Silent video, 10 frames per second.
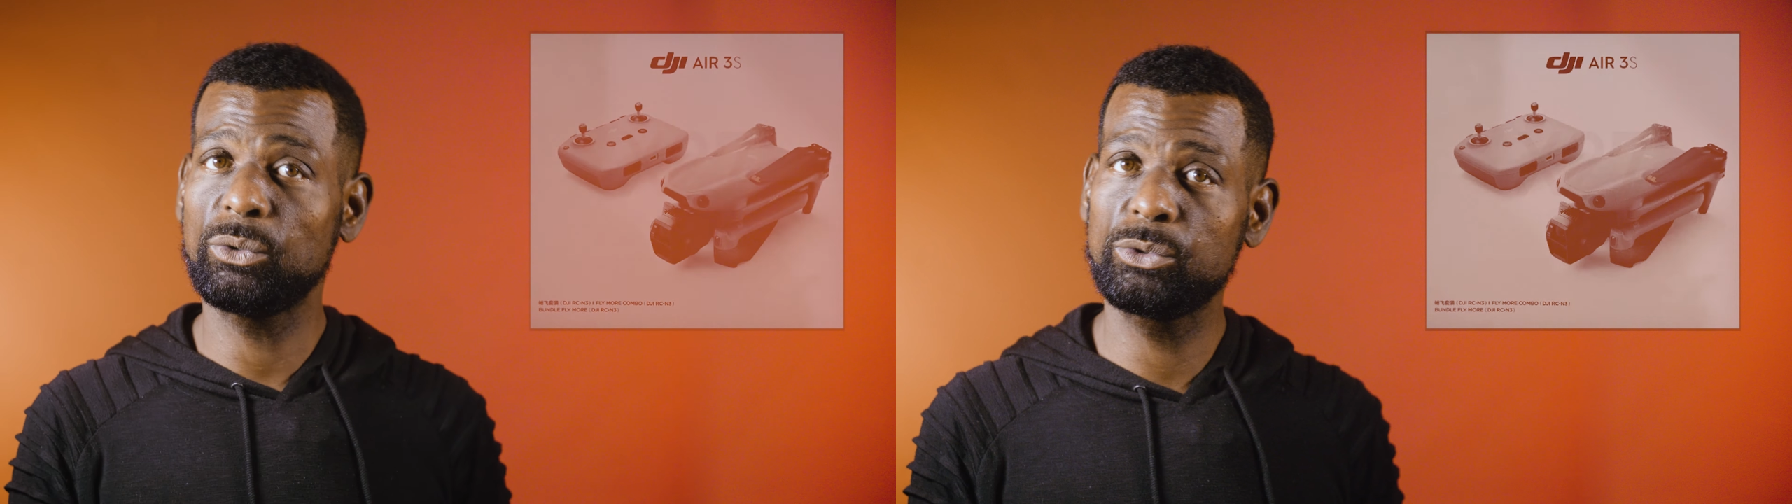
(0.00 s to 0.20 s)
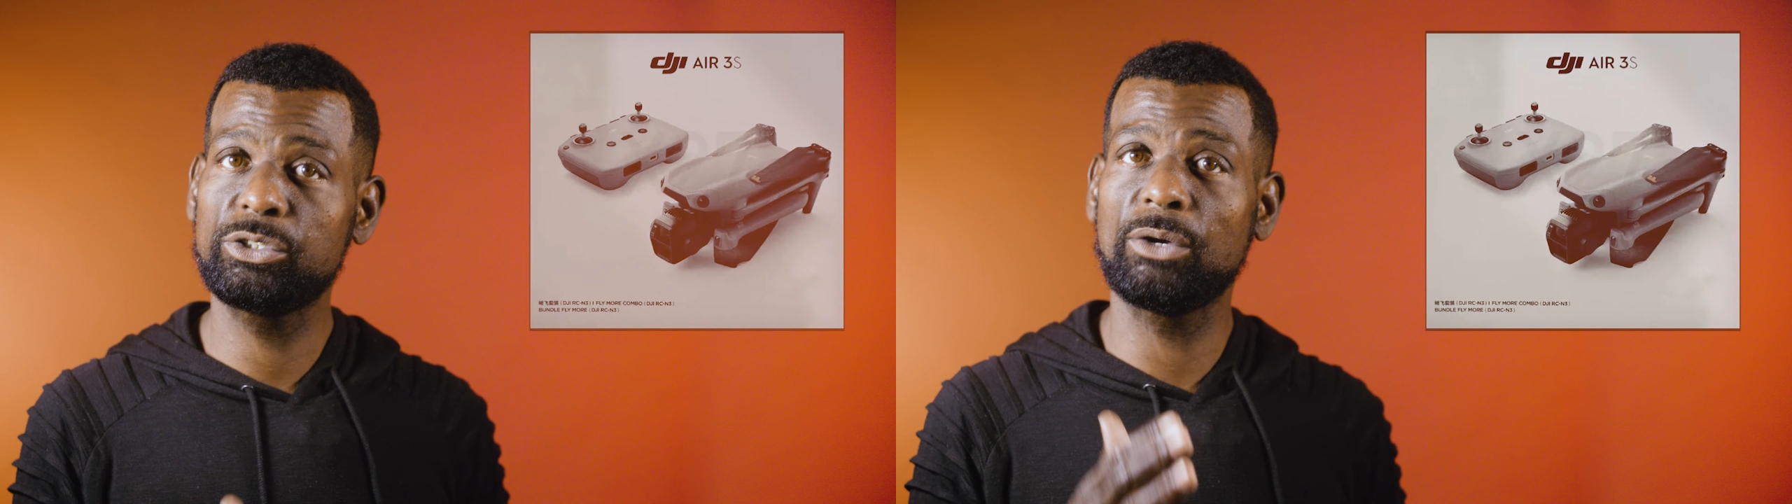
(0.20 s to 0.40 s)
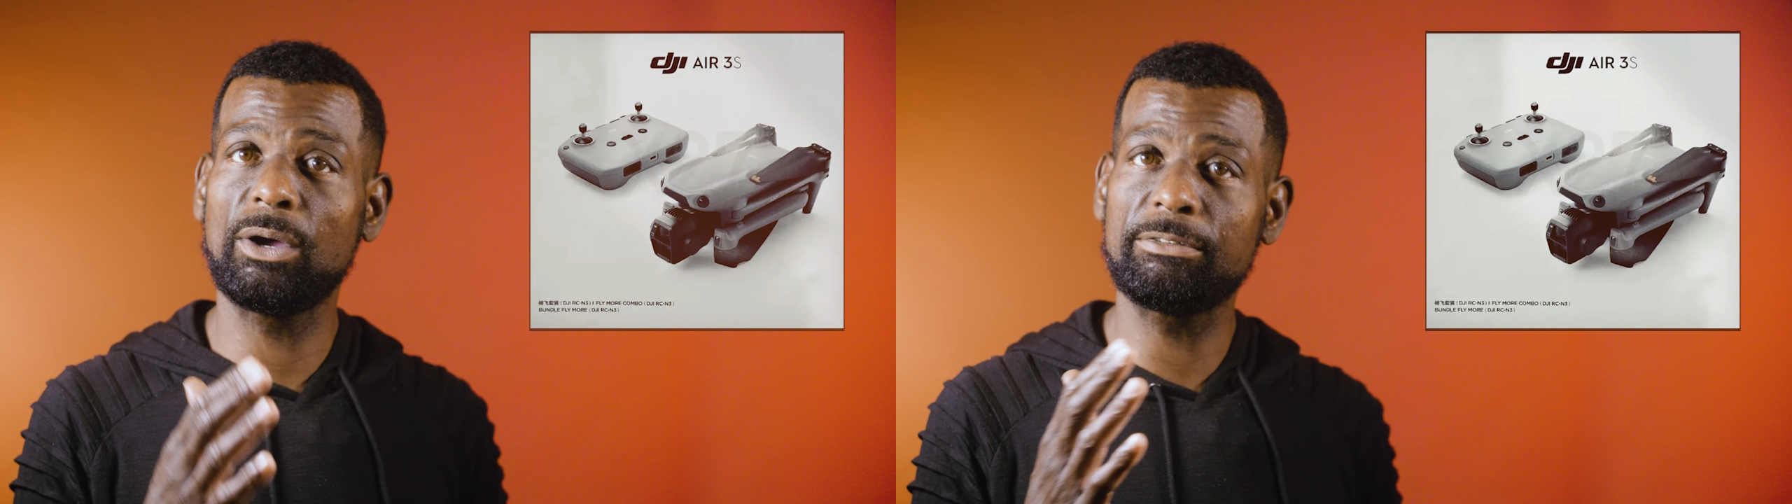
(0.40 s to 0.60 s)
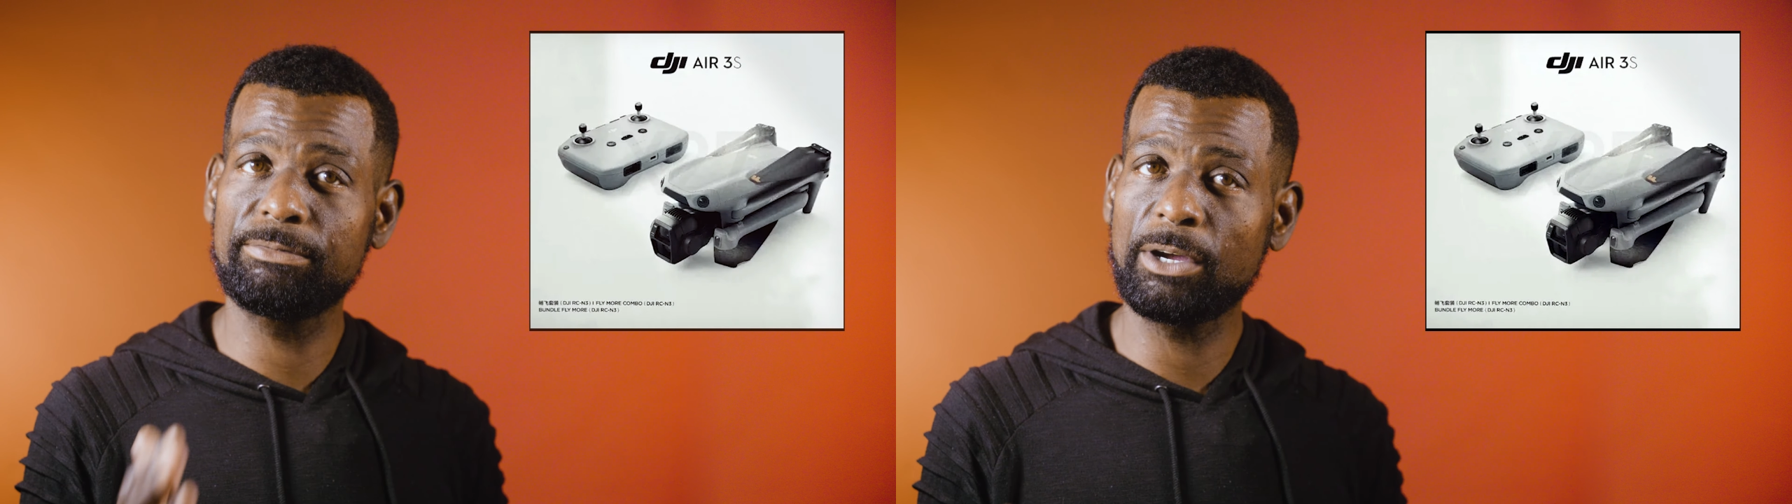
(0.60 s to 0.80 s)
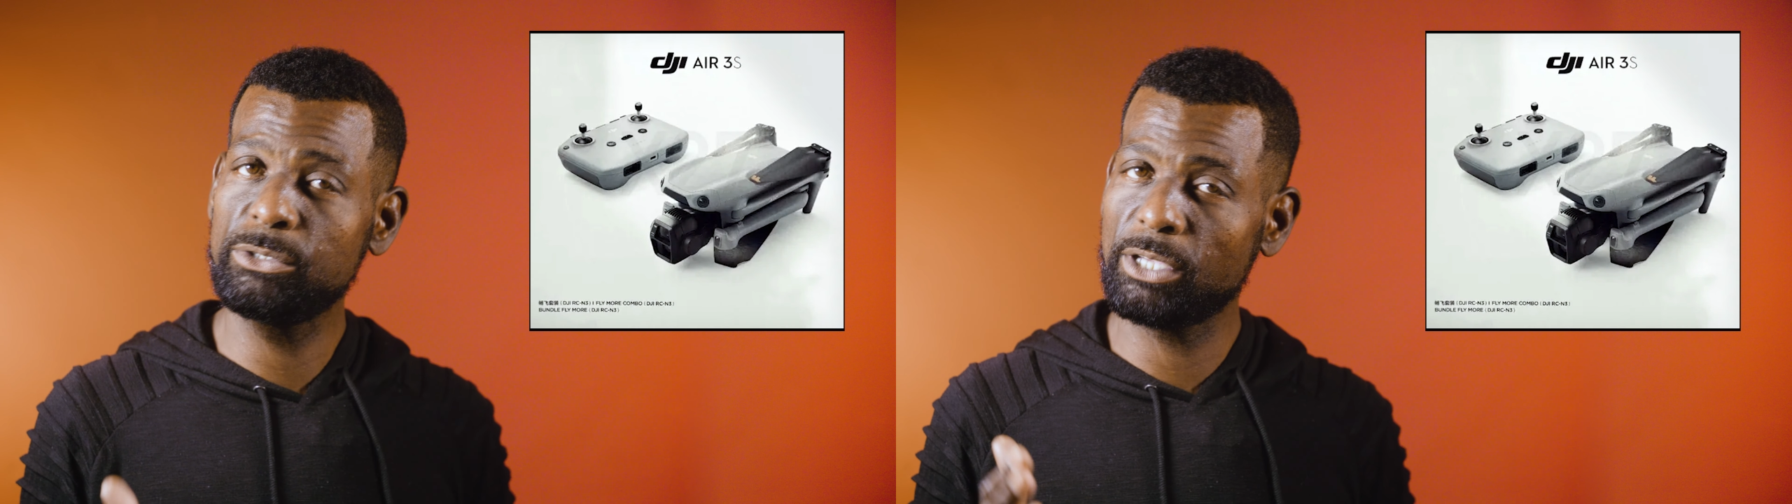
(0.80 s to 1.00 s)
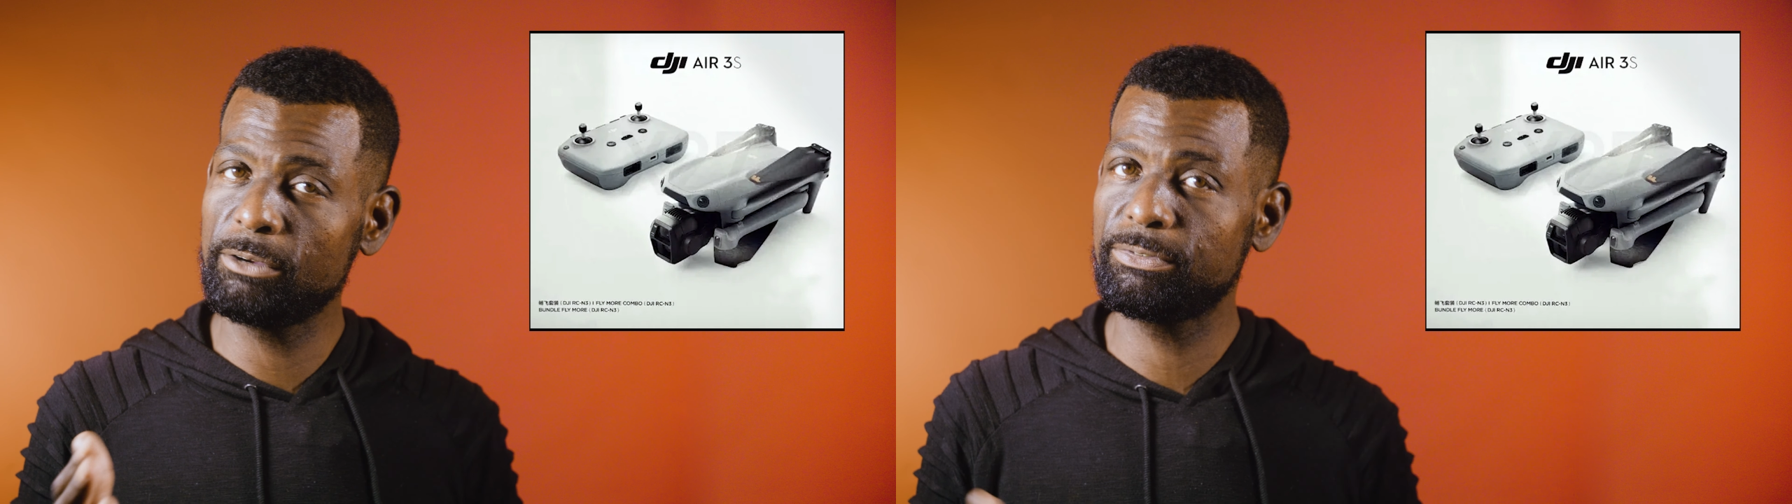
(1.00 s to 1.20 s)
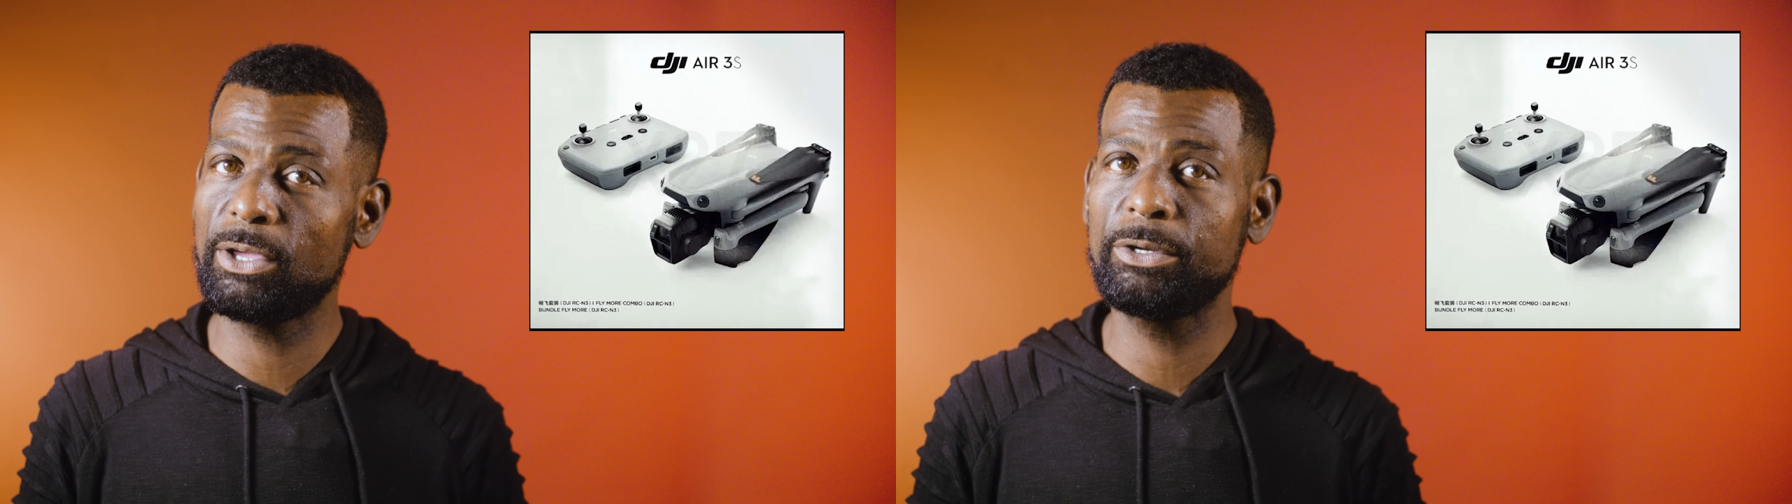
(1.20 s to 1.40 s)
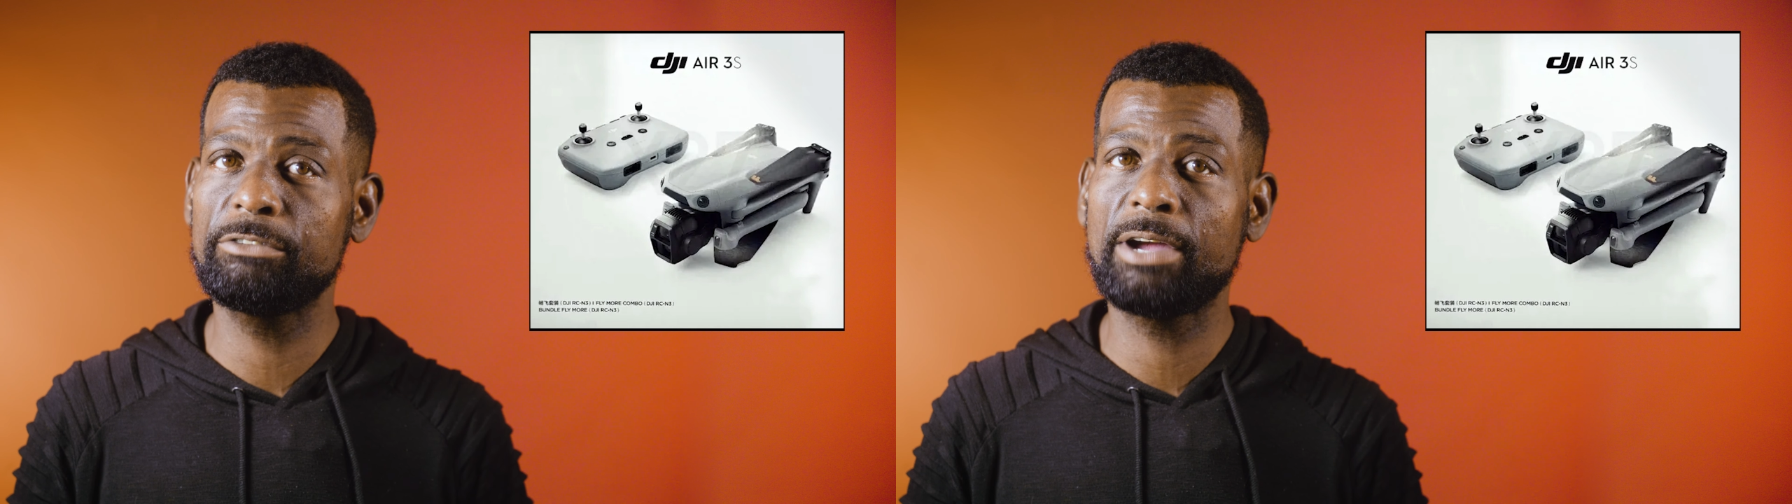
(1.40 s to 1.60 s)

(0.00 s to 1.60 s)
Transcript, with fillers: also a photo floating